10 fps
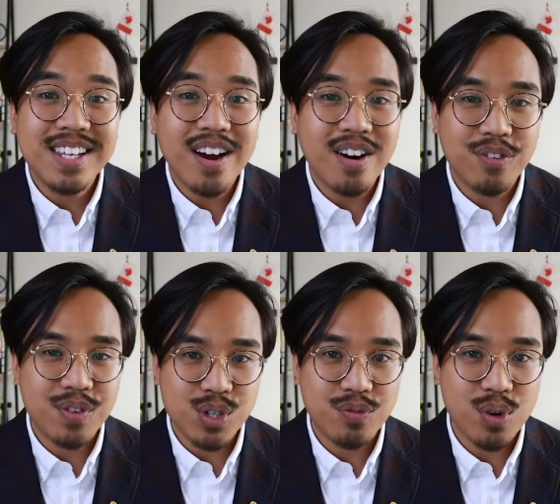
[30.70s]

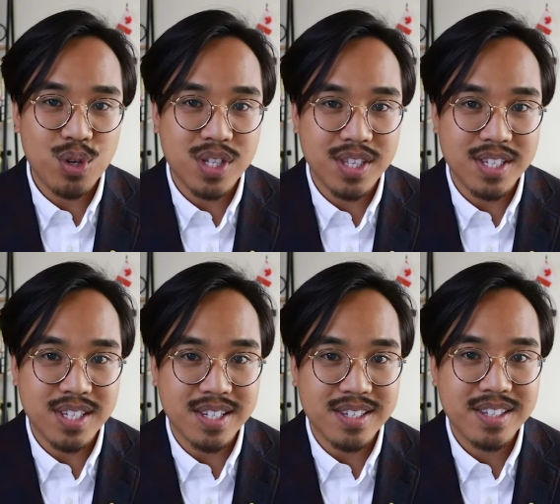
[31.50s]
artificial
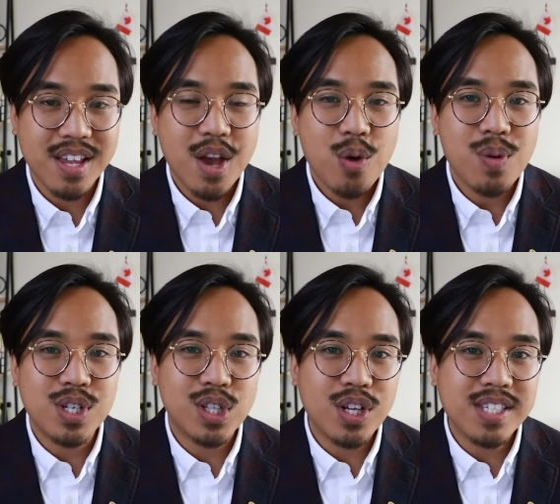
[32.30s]
photosynthesis,
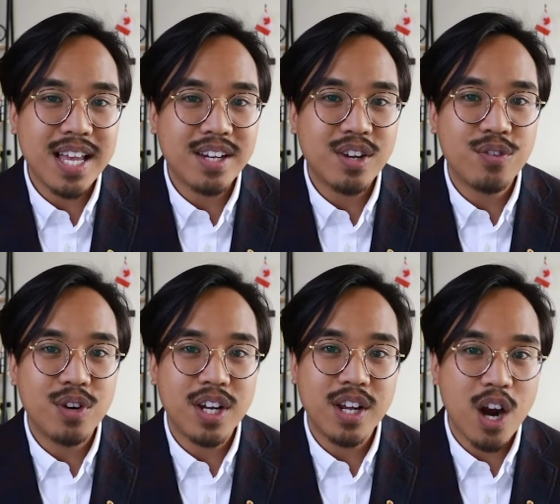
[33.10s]
which looks at
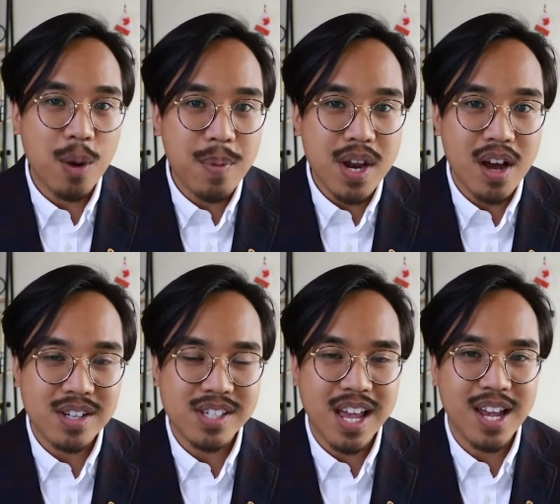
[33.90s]
converting carbon
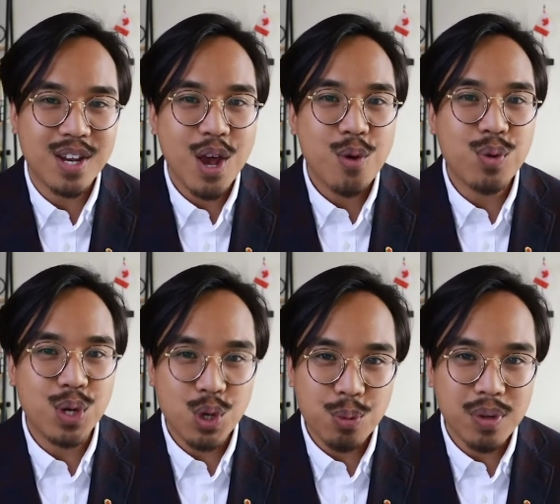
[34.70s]
dioxide,
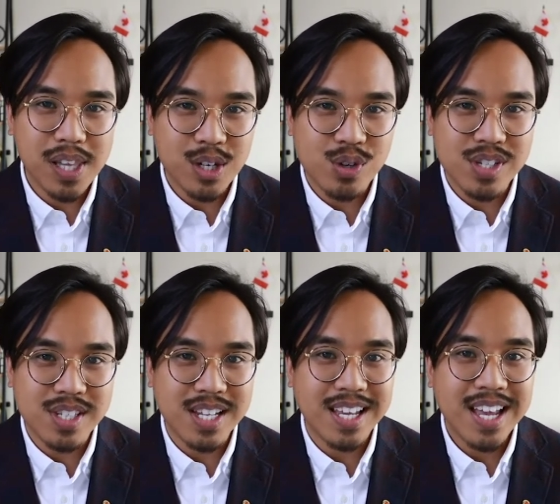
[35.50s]
renewable
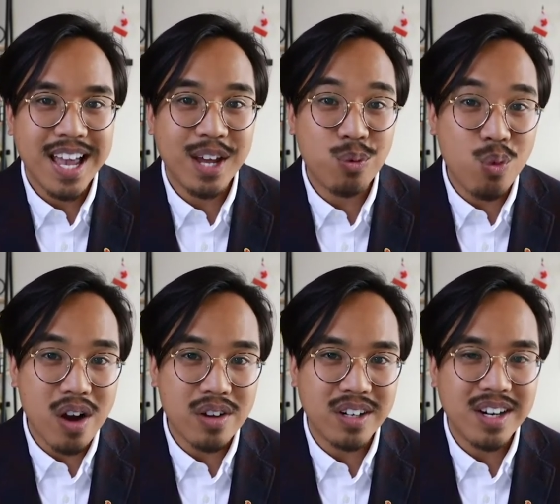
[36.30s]
electricity, and
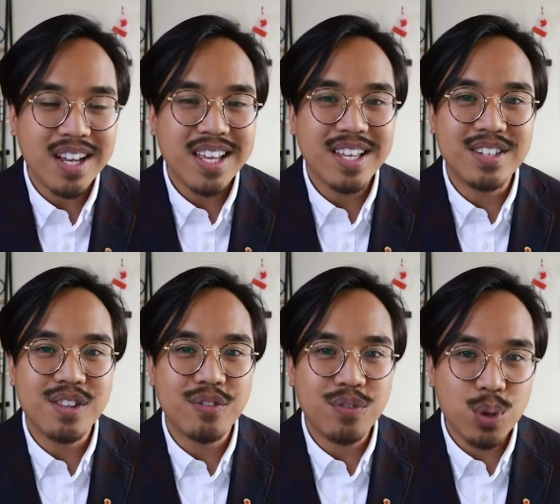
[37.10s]
water into the
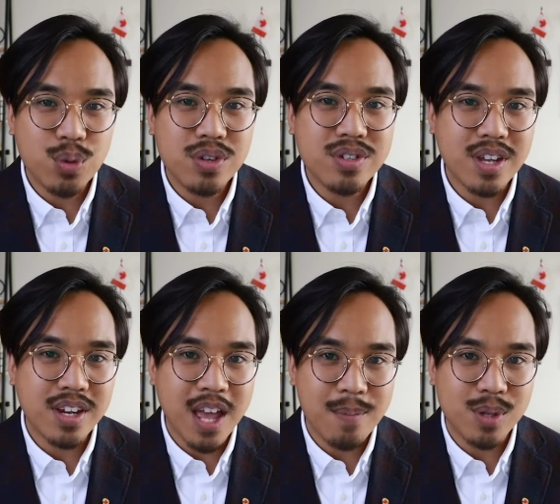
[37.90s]
fuels and
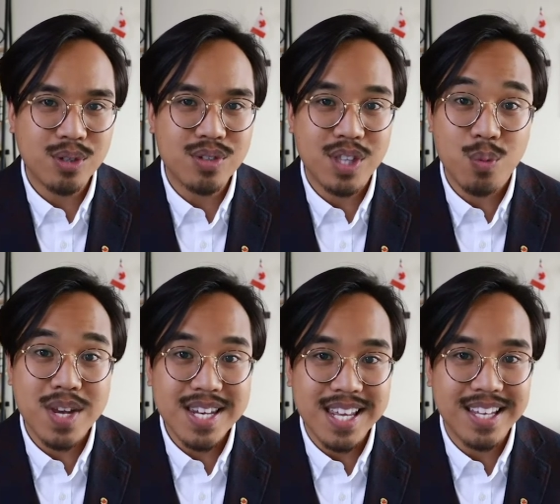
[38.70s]
chemicals that we
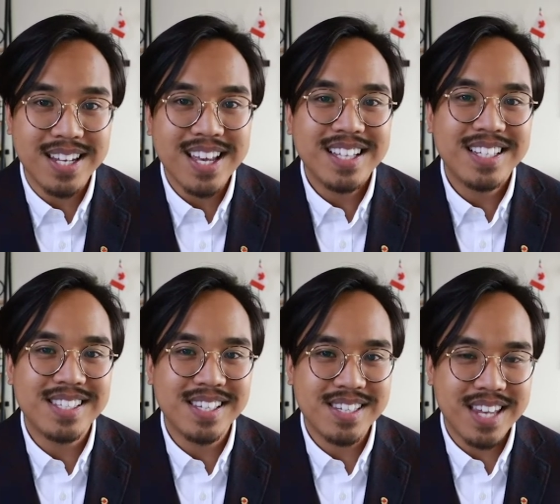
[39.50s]
need to
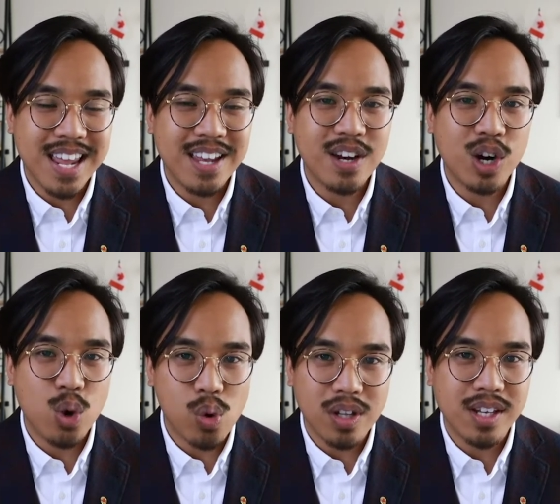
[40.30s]
sustain our
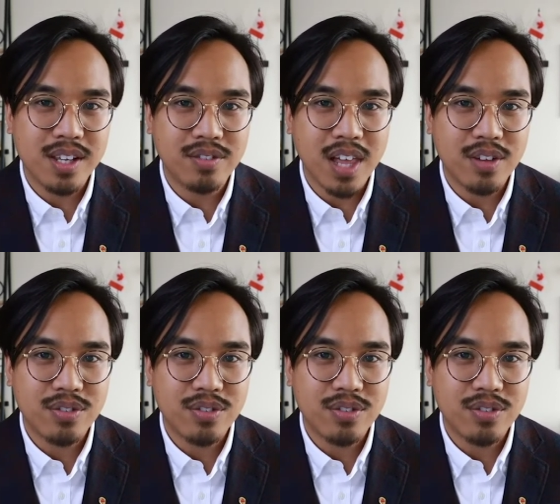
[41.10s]
quality of life.